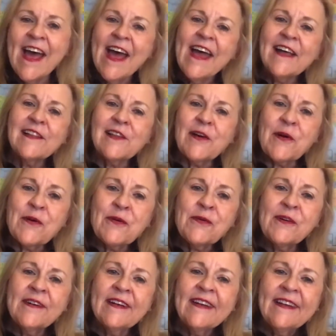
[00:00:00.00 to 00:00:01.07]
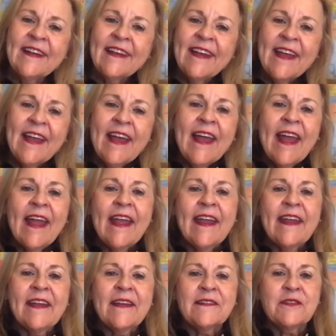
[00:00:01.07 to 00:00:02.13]
Hello,
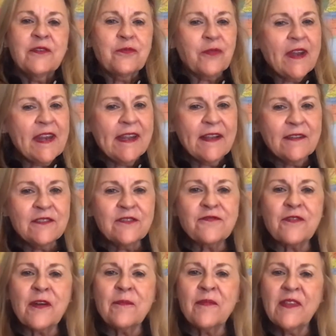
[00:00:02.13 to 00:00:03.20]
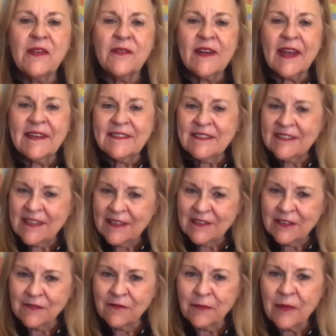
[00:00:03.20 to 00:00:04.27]
and greetings from the United States
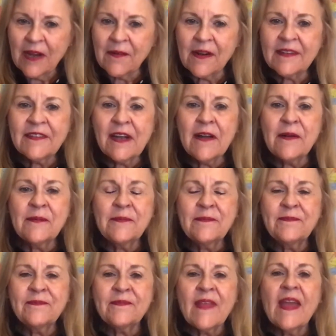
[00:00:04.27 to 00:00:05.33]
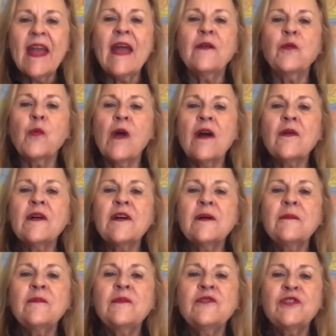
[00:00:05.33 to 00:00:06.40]
of America, and
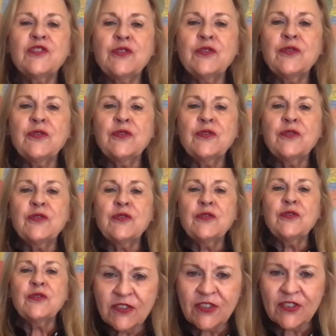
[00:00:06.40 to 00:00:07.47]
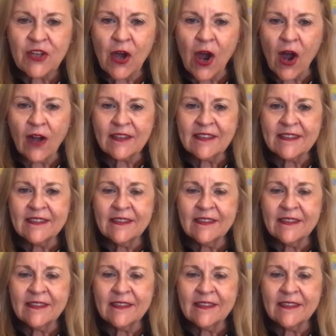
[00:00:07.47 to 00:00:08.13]
welcome to Horse Talk.